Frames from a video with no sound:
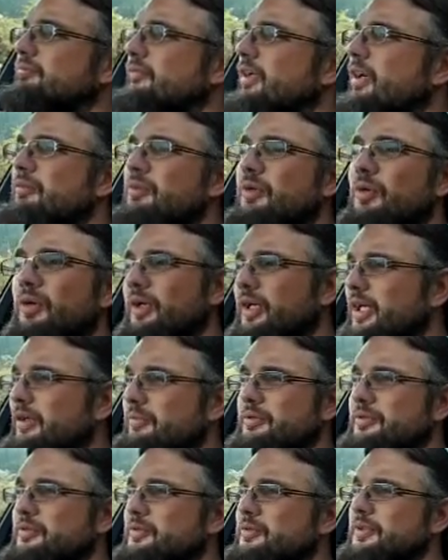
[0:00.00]
I'm quite
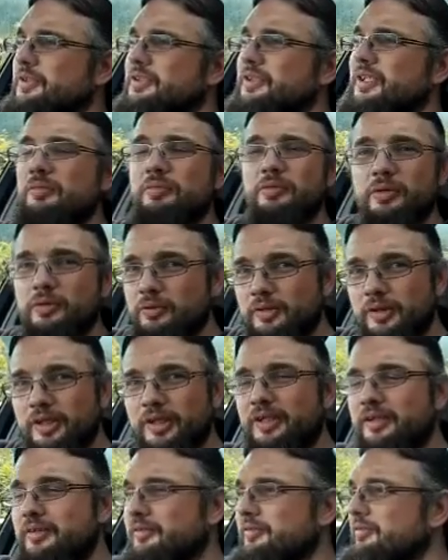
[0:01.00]
happy to accept all
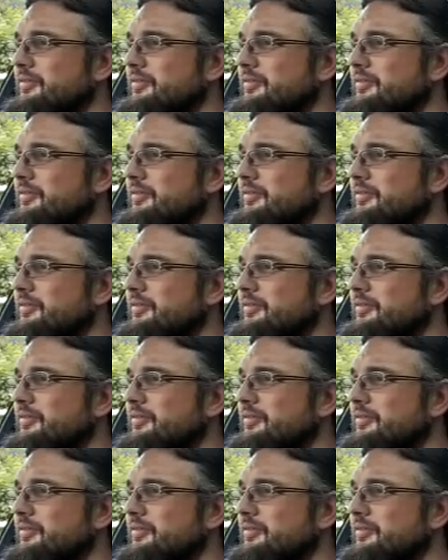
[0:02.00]
that,